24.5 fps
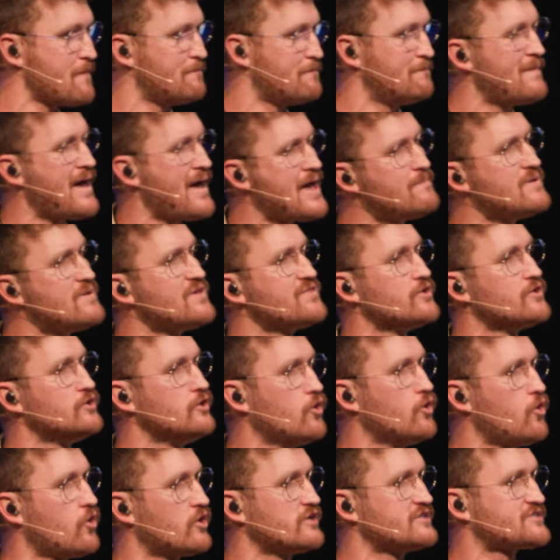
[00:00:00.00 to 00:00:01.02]
maybe the
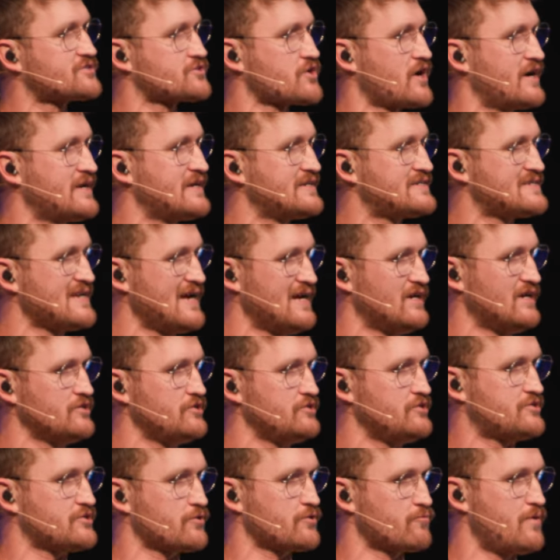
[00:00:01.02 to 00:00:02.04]
Lord's trying to tell you
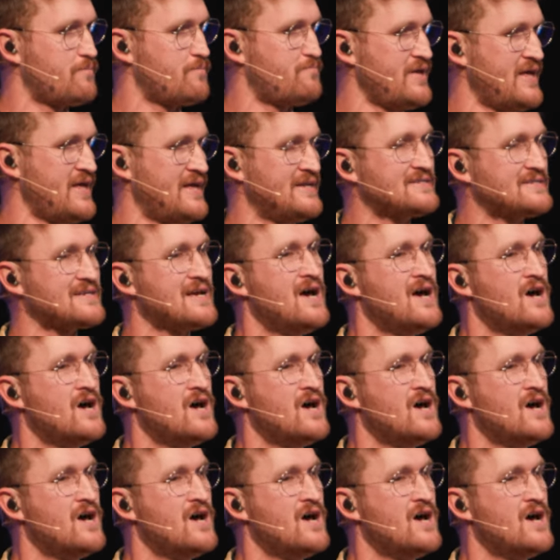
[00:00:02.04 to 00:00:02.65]
to repent,